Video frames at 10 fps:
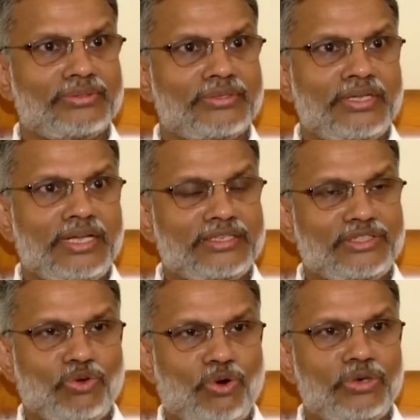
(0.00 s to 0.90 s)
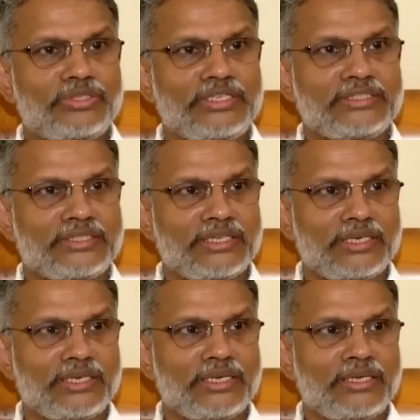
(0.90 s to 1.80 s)
And the, all these,
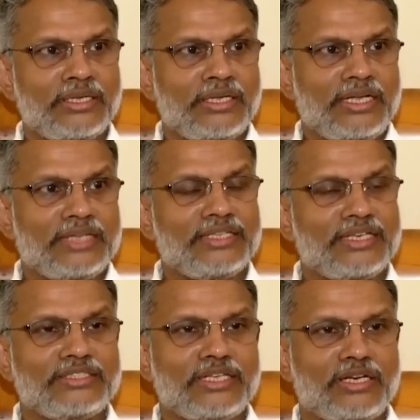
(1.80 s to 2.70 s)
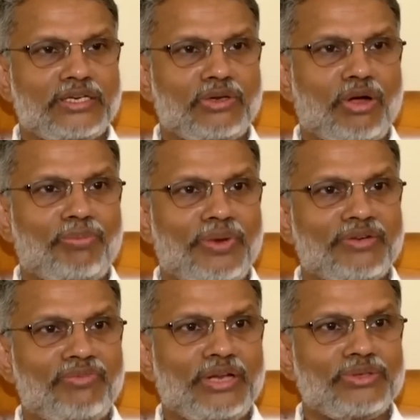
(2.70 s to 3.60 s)
uh, and there is a Doppler
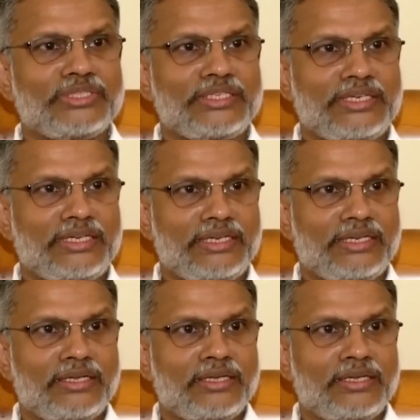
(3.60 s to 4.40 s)
velocity